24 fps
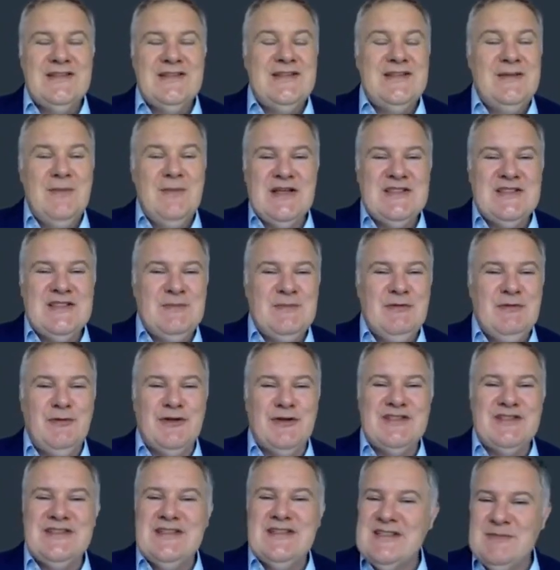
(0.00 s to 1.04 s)
3 months
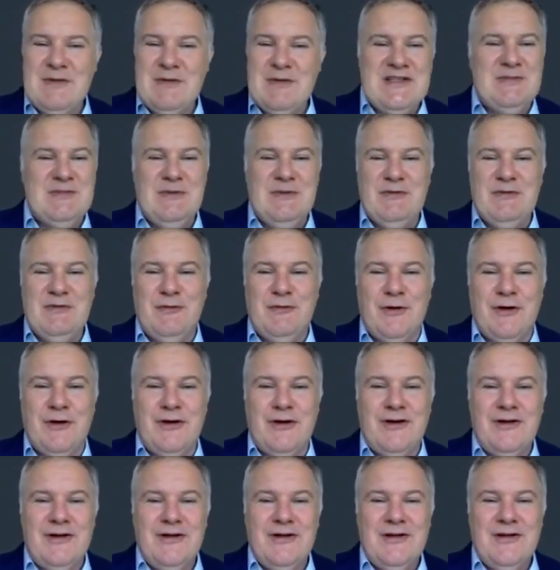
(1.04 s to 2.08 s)
before, 6 months
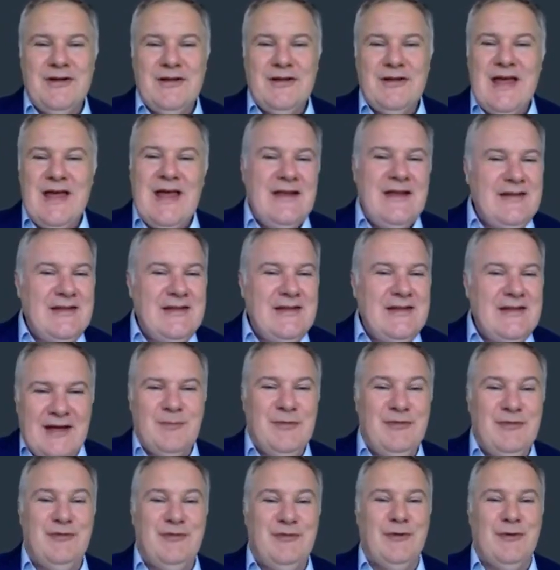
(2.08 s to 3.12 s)
before,
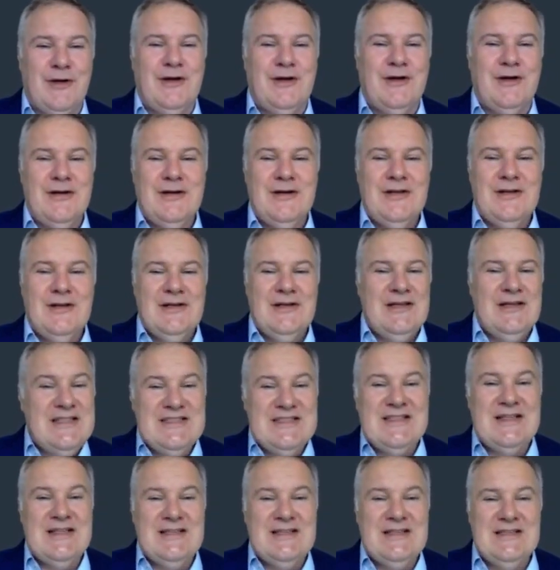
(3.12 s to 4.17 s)
anytime before,
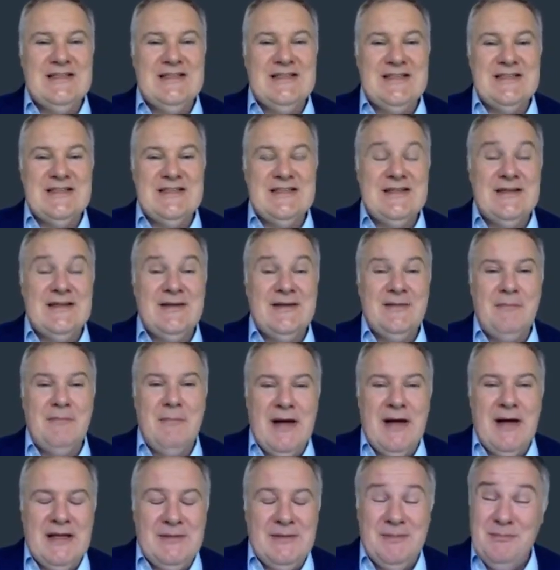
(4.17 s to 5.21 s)
it's not interesting,
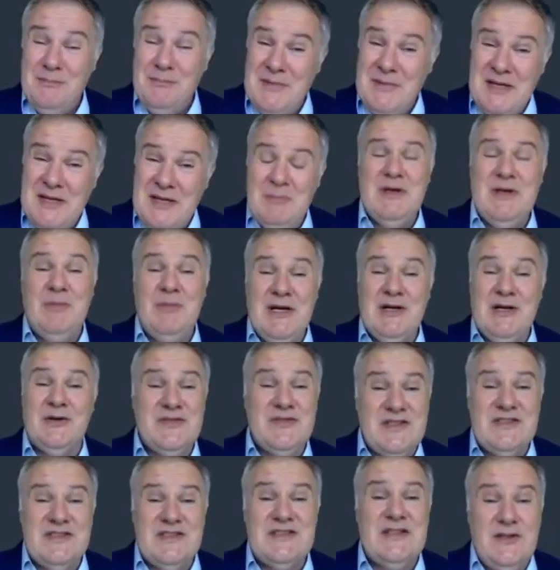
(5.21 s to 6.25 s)
but maybe
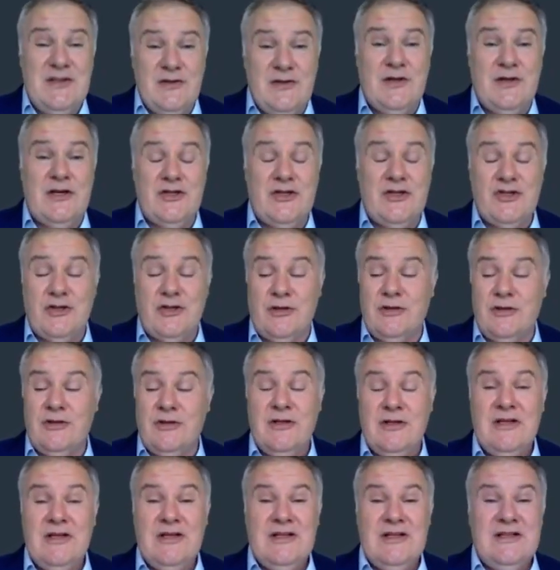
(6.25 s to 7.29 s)
because the
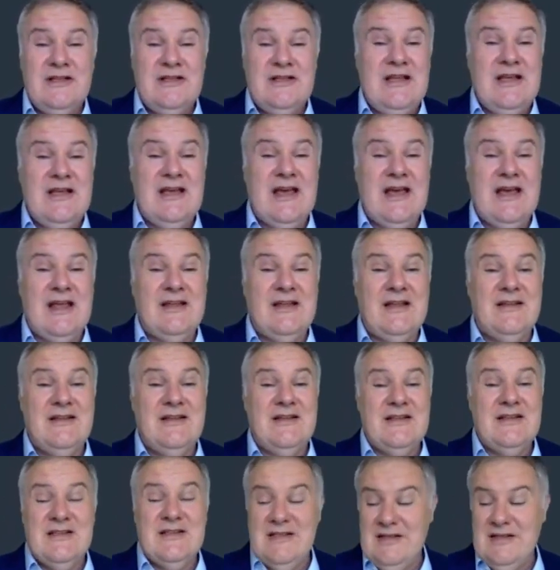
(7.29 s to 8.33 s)
situation, they
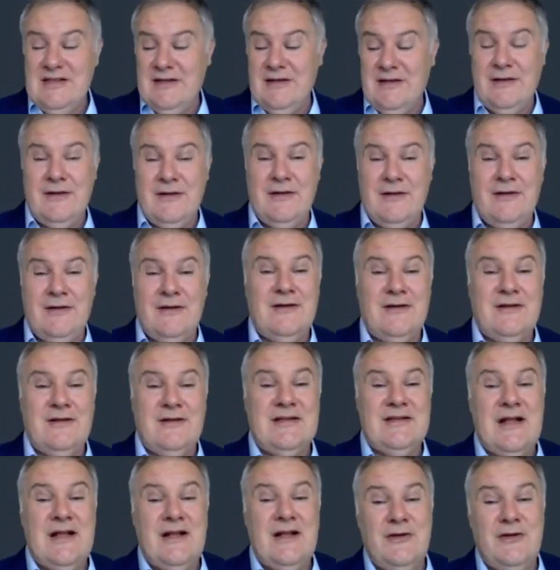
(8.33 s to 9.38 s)
can
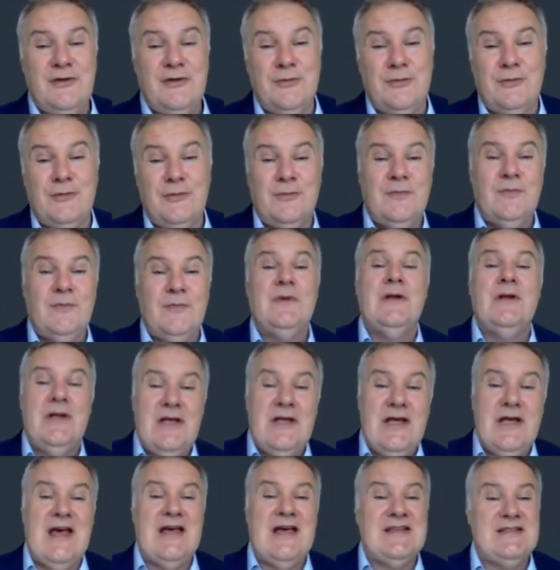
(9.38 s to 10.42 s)
tell you,
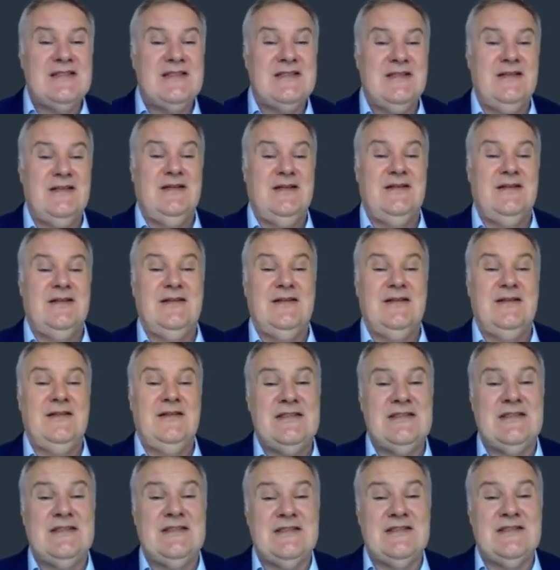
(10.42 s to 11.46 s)
yes, this is
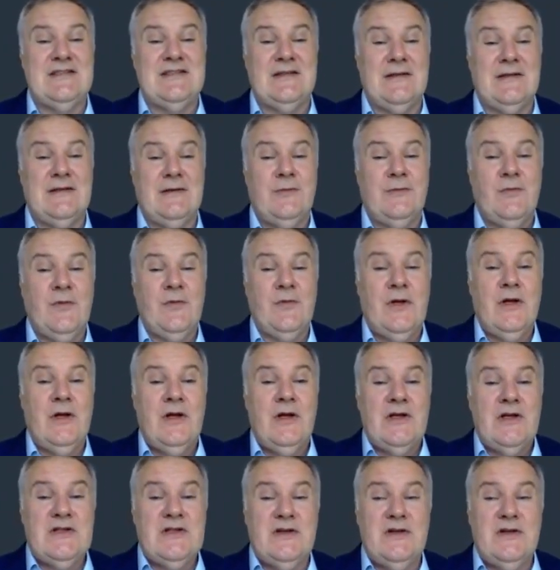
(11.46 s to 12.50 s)
interesting.
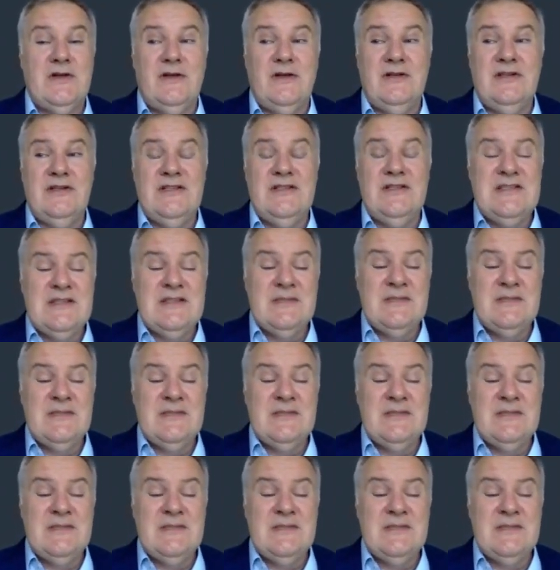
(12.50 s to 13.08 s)
So this is